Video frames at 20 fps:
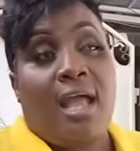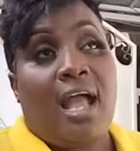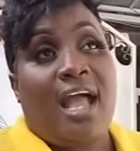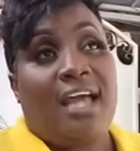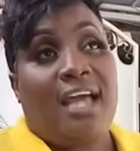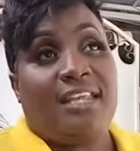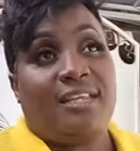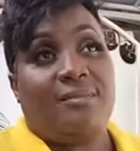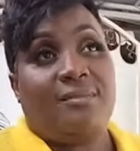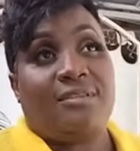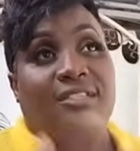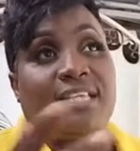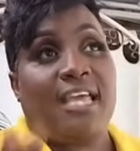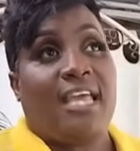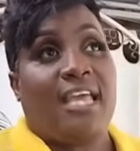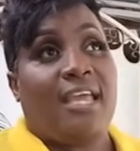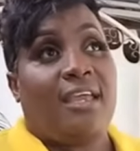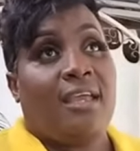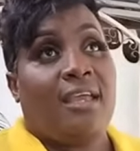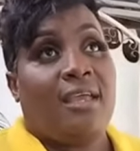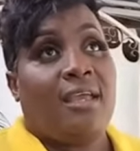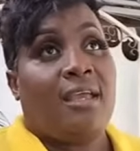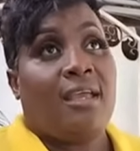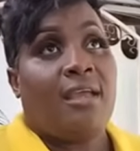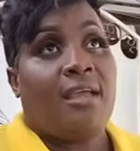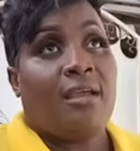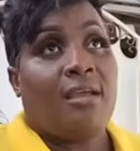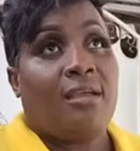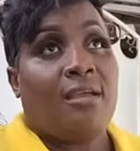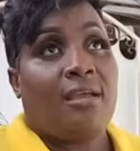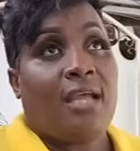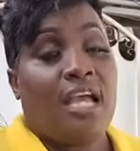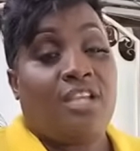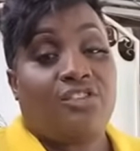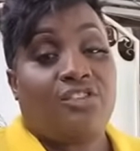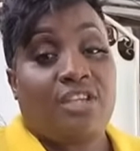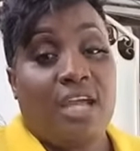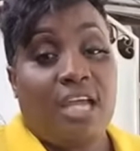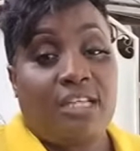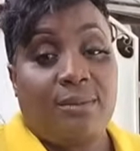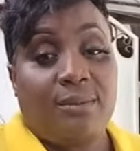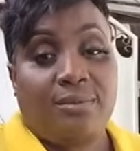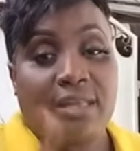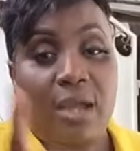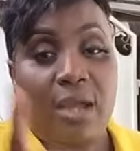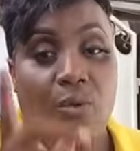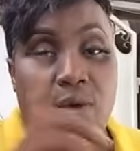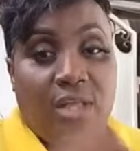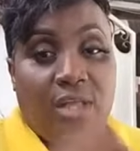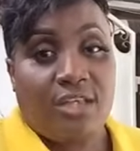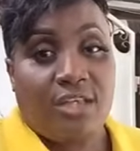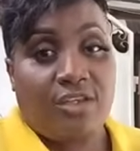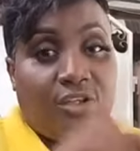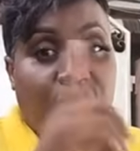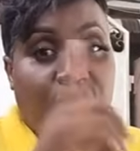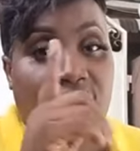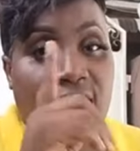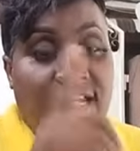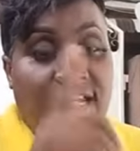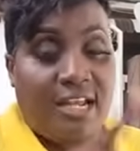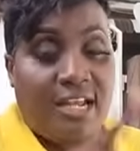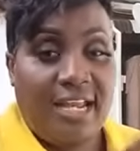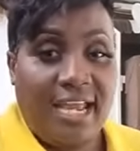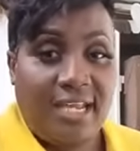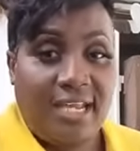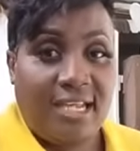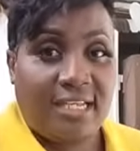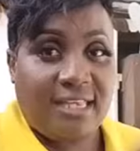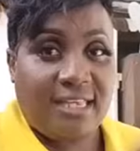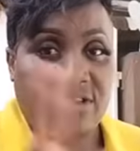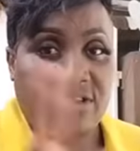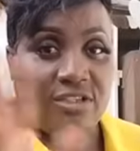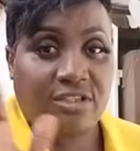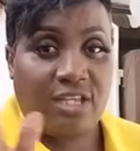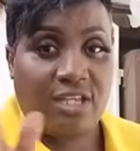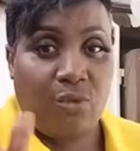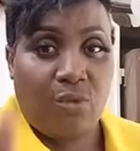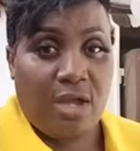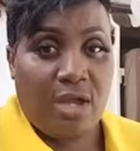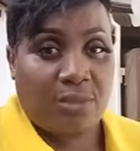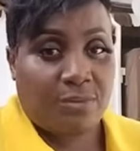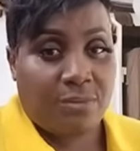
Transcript: And him said, I wanted to do a year like that. And she said,